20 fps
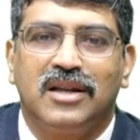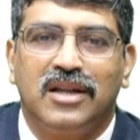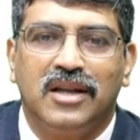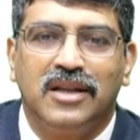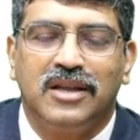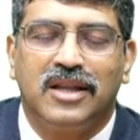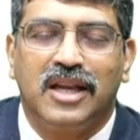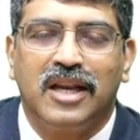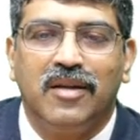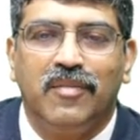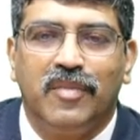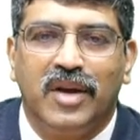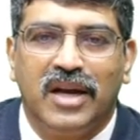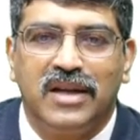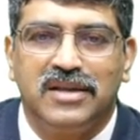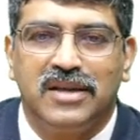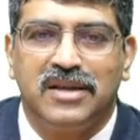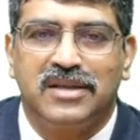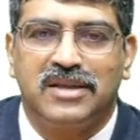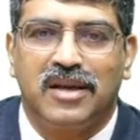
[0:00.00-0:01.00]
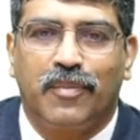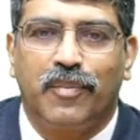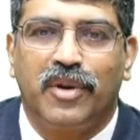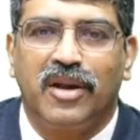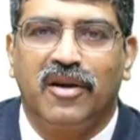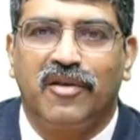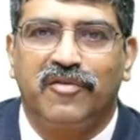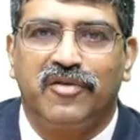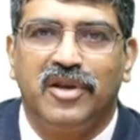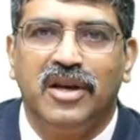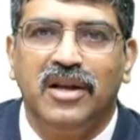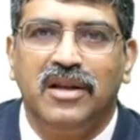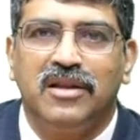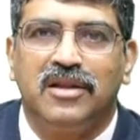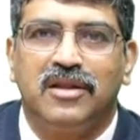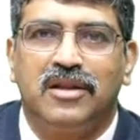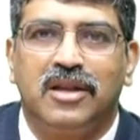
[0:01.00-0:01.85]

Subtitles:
the three major supply of the